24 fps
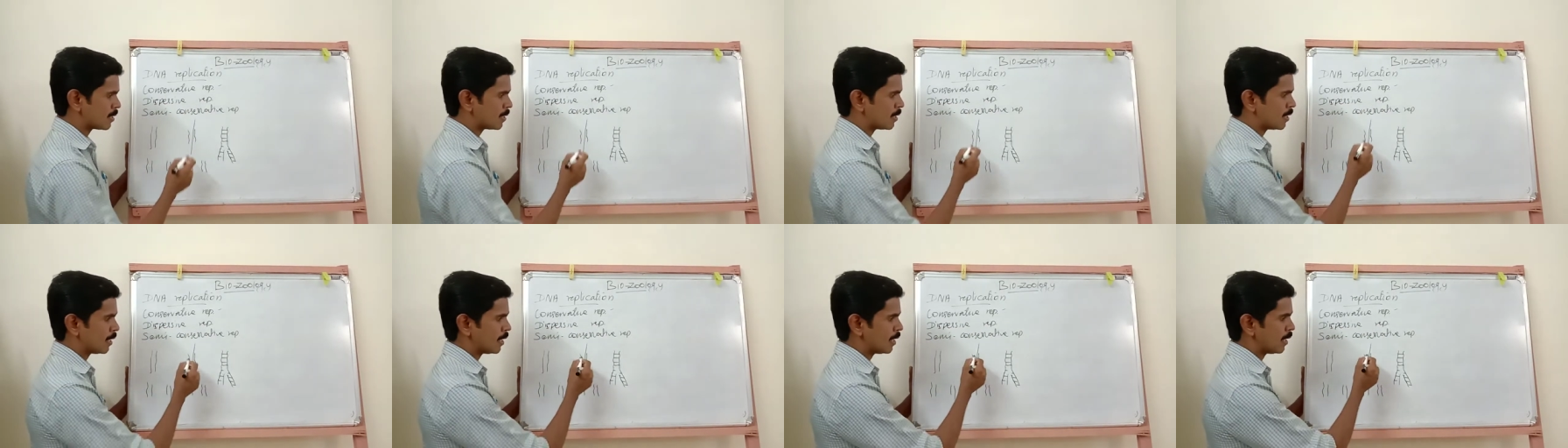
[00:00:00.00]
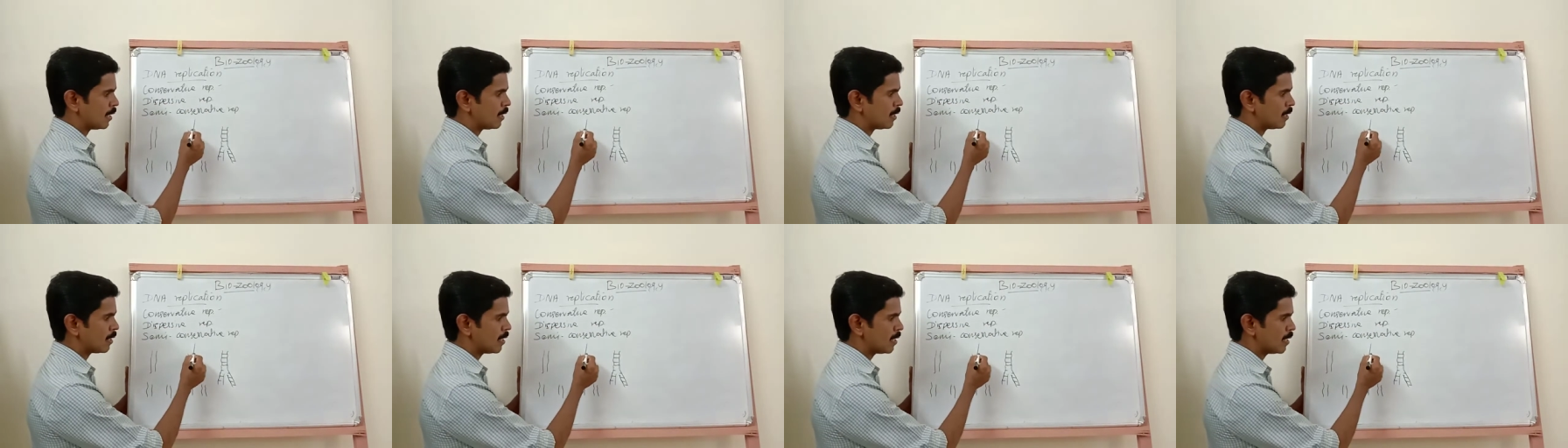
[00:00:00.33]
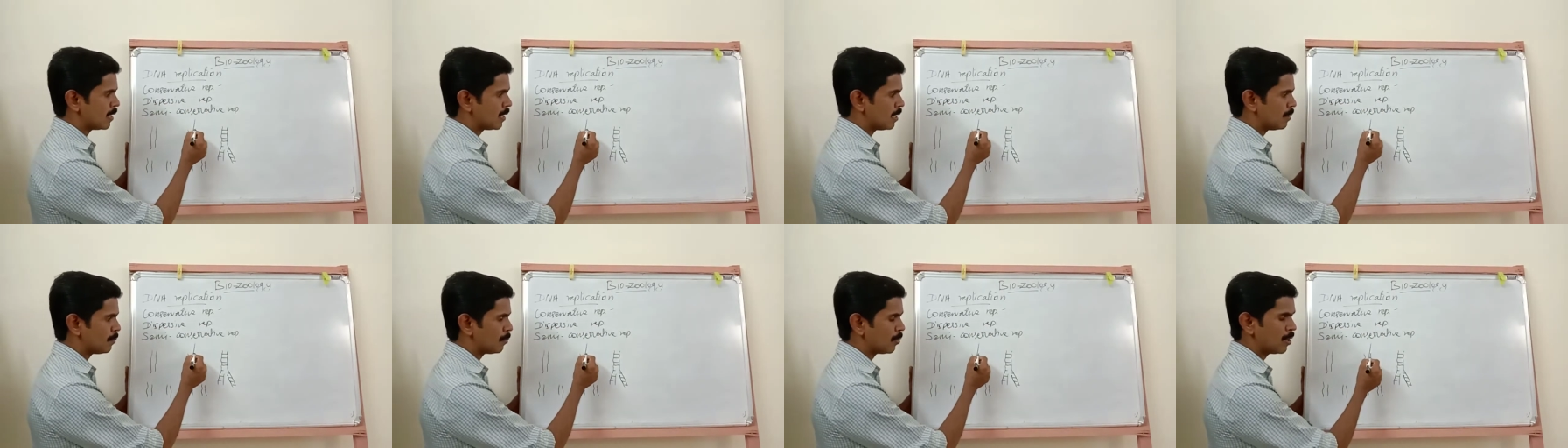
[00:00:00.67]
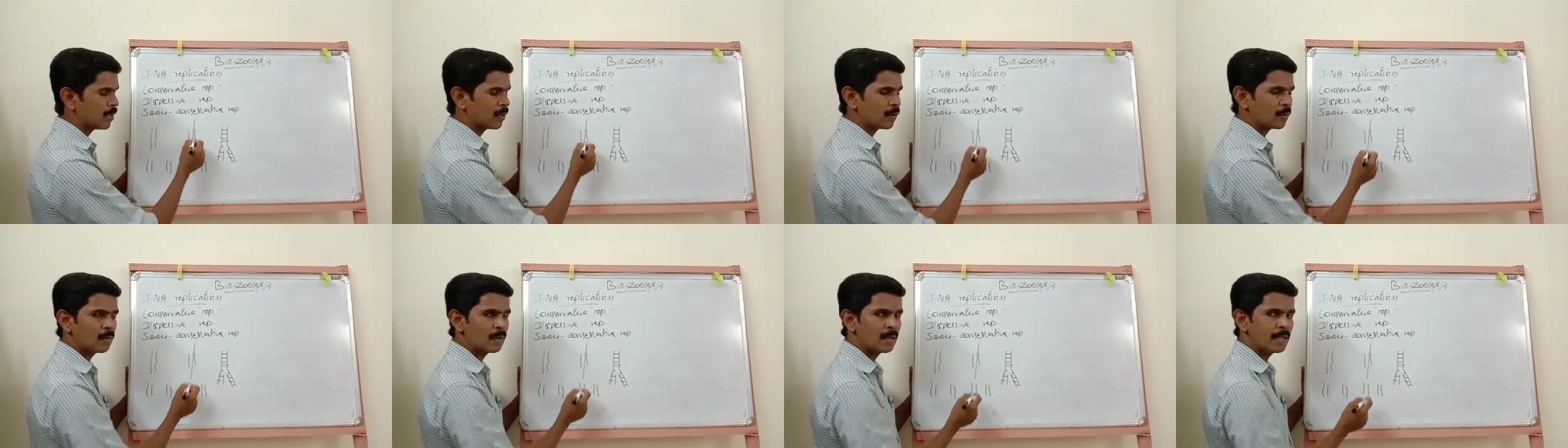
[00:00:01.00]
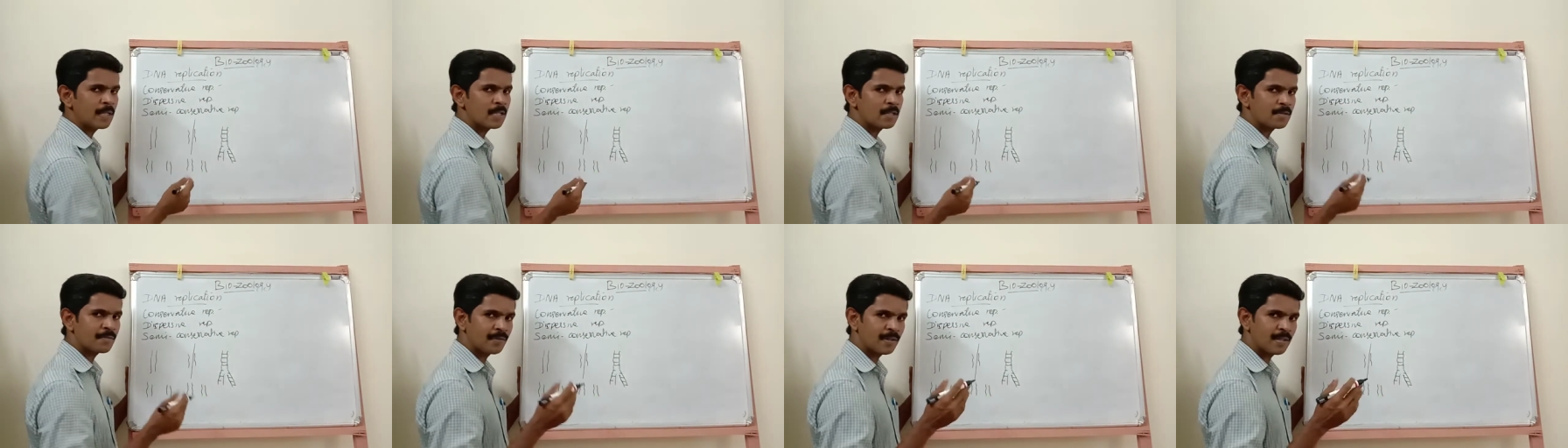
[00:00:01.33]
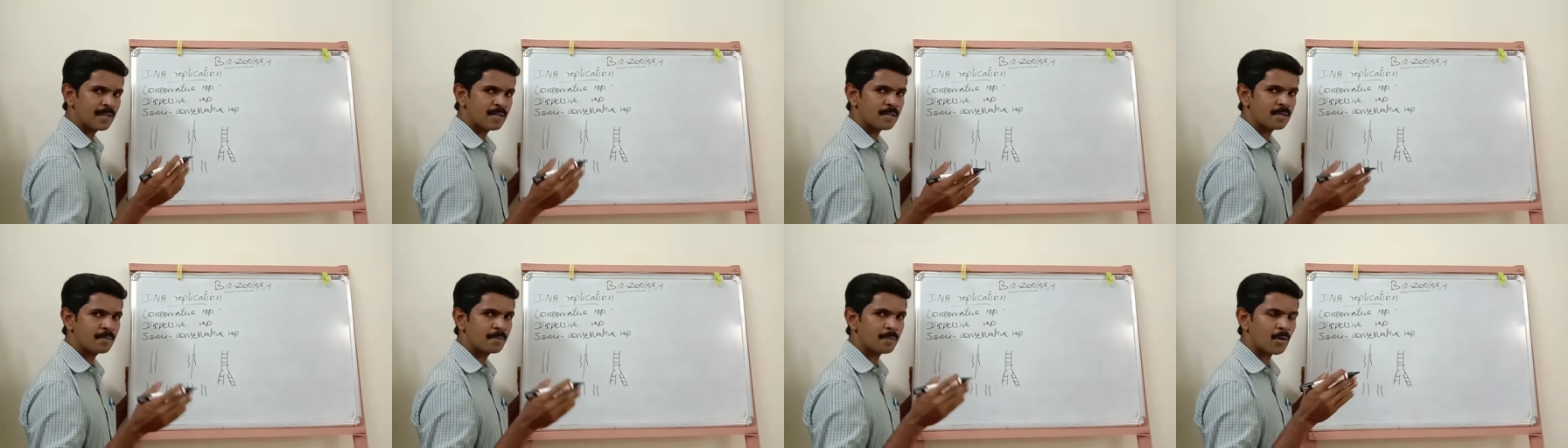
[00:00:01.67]
the DNA molecule is
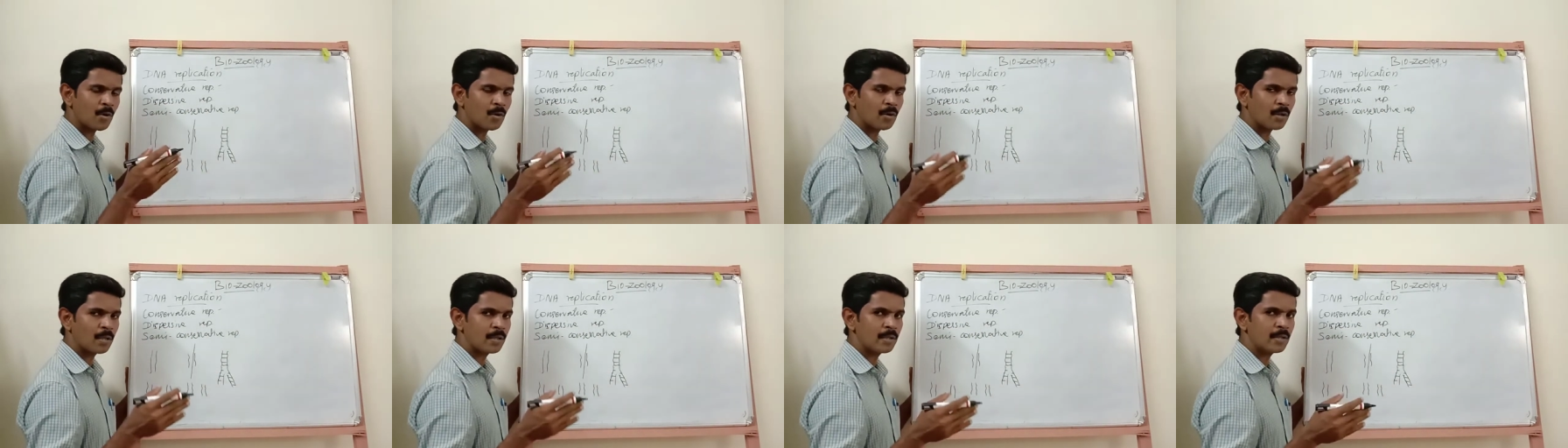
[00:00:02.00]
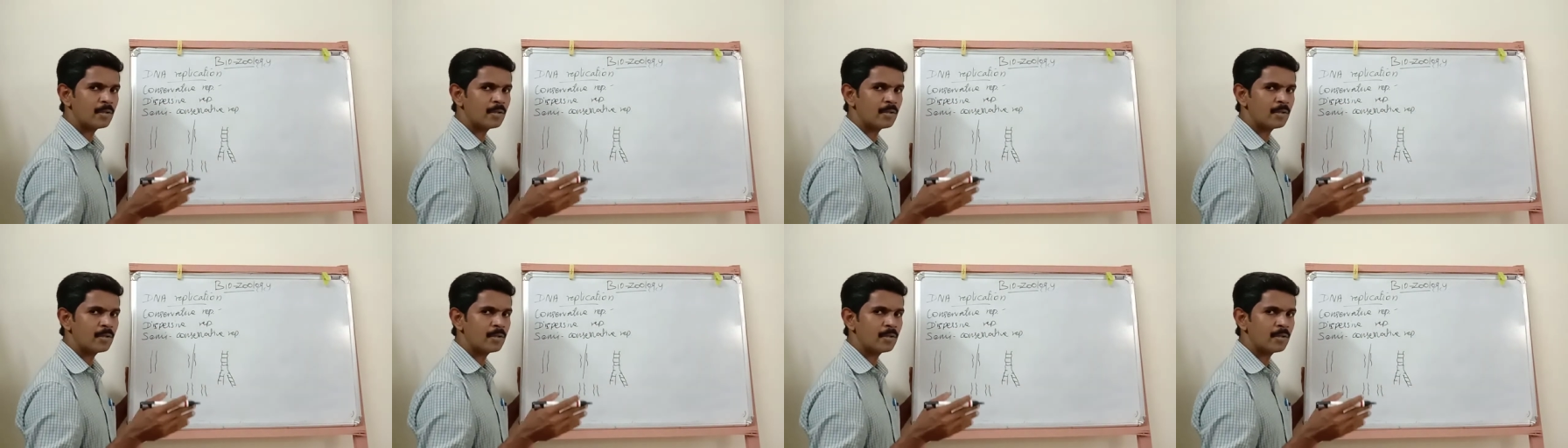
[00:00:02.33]
first broken